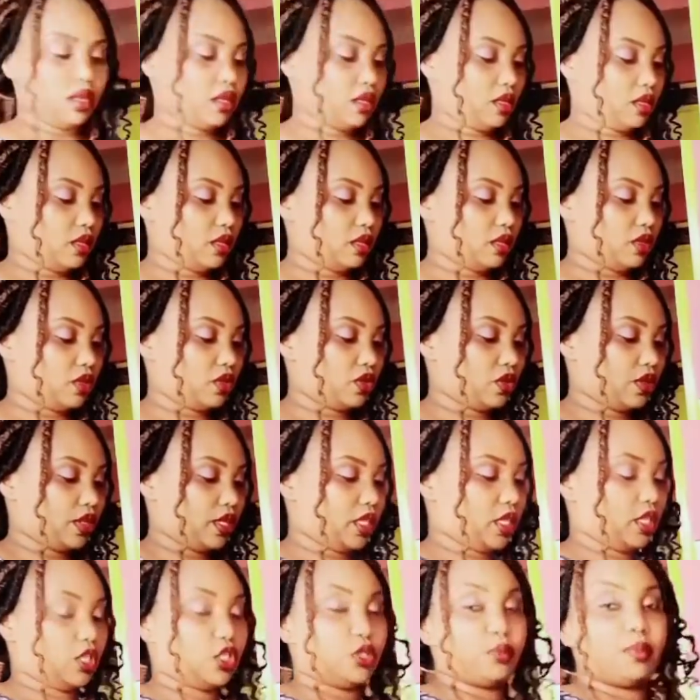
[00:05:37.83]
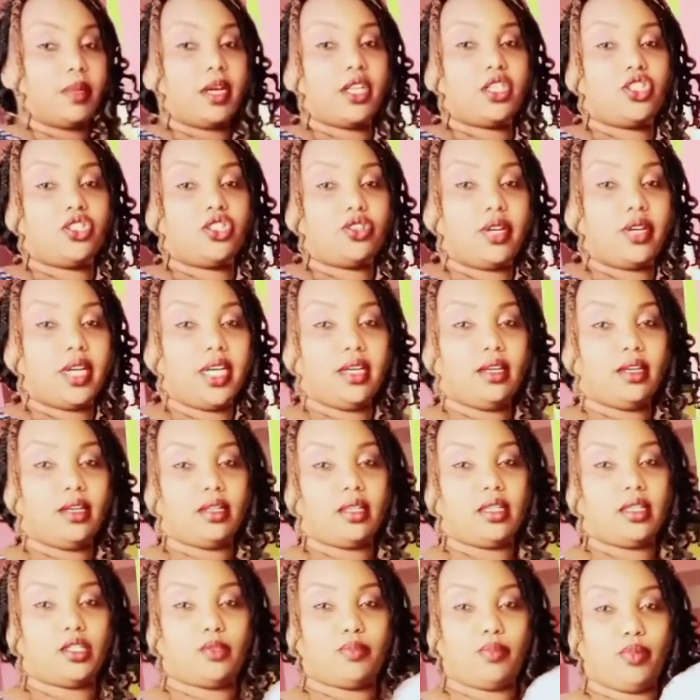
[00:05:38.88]
So this is margarine, this
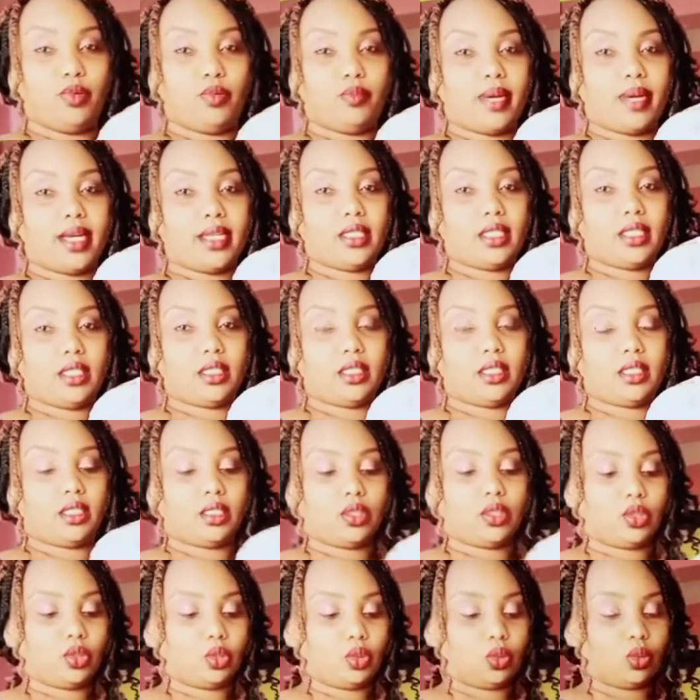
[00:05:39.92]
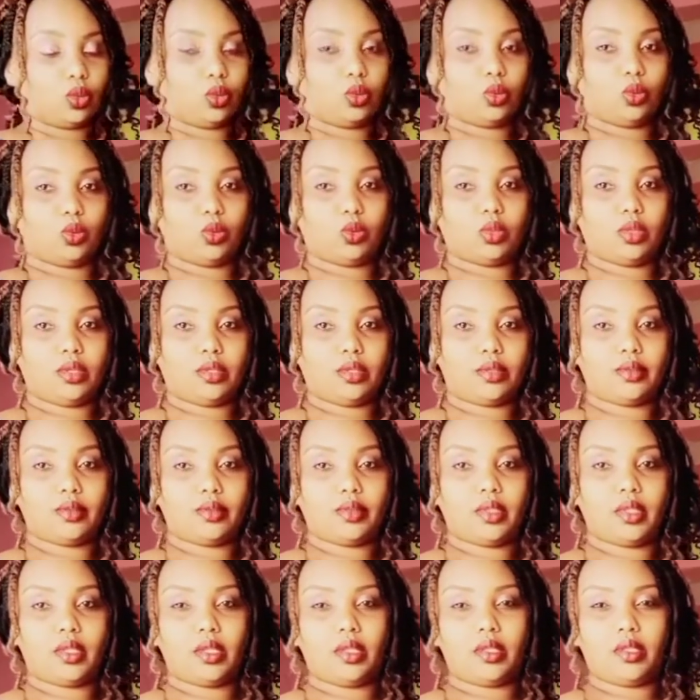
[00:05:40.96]
is Blue Band. So,
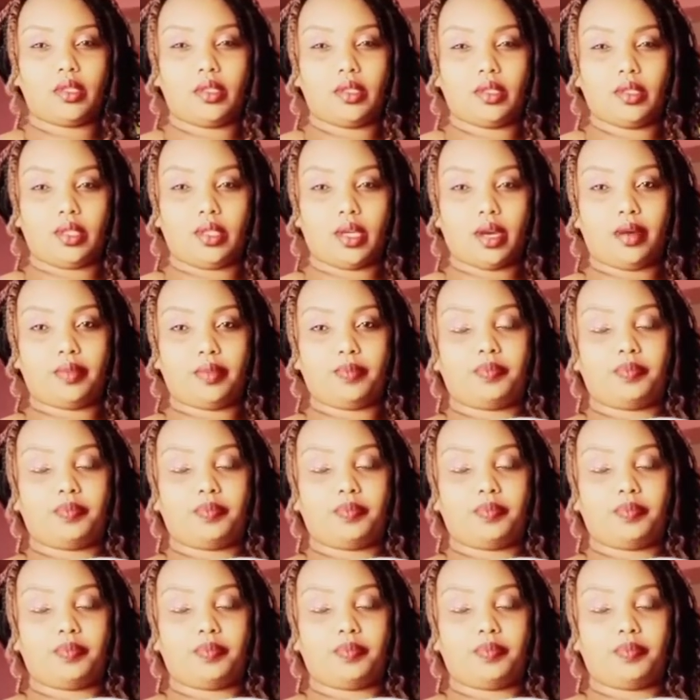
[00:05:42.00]
yeah,